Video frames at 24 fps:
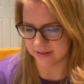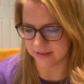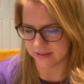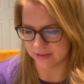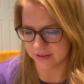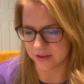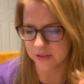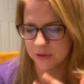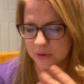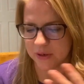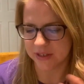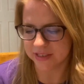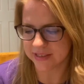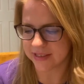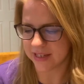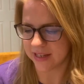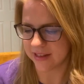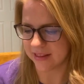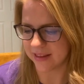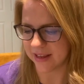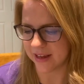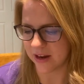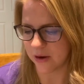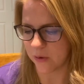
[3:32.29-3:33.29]
The Lord
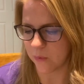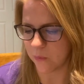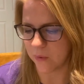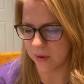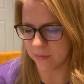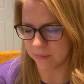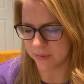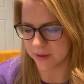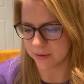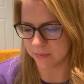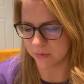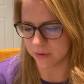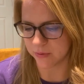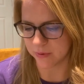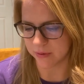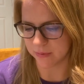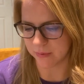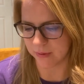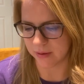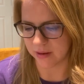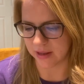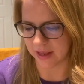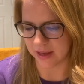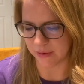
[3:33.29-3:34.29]
said, they are one people with
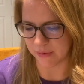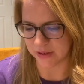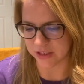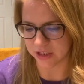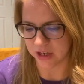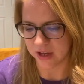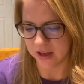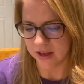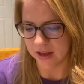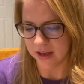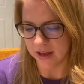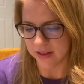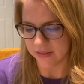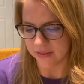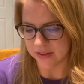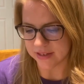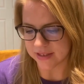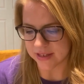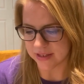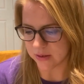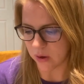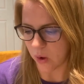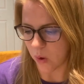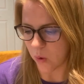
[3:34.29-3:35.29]
one language. This
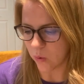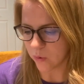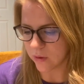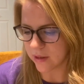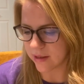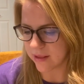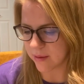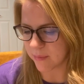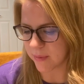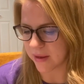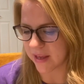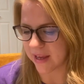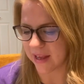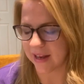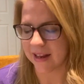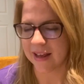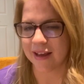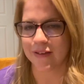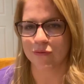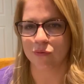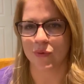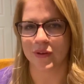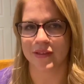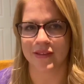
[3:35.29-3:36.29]
is only the
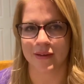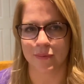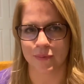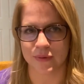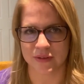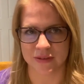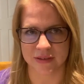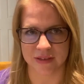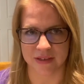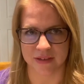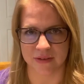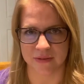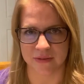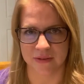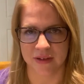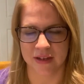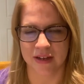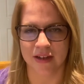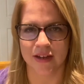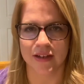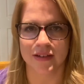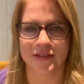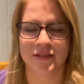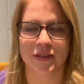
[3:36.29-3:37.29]
beginning of what they will do.
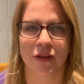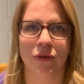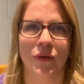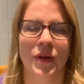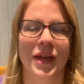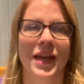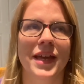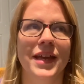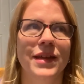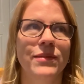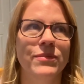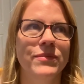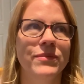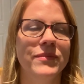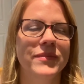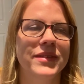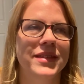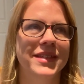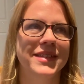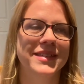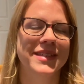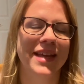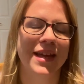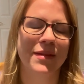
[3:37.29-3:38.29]
So
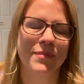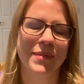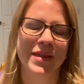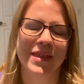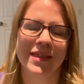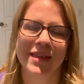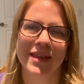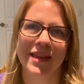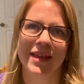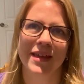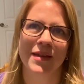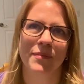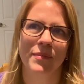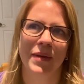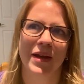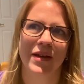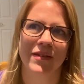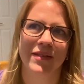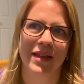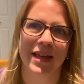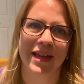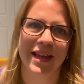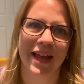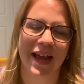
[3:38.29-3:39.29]
this had me thinking about,
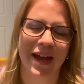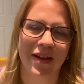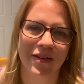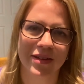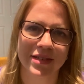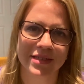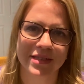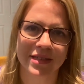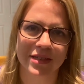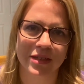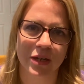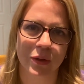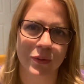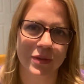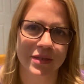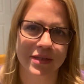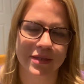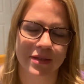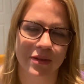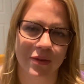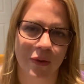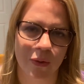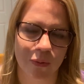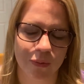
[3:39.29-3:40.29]
like, how does he know it's
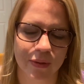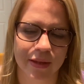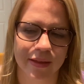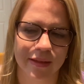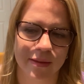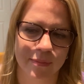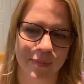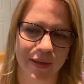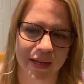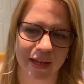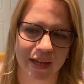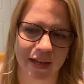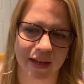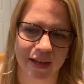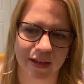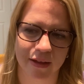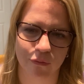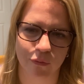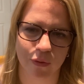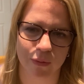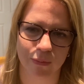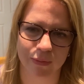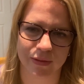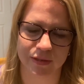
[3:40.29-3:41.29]
only the beginning of
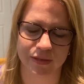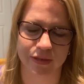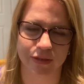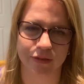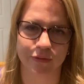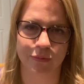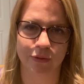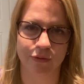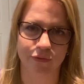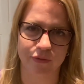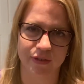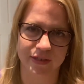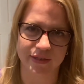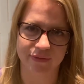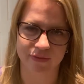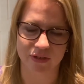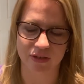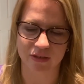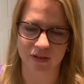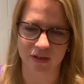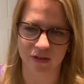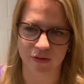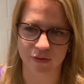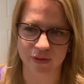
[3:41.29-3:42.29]
what we'll do? Well, first of
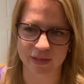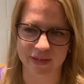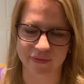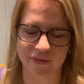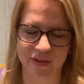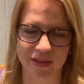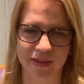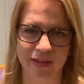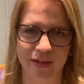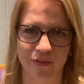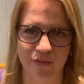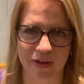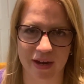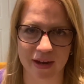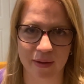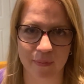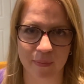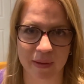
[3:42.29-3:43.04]
all, he knows everything, right?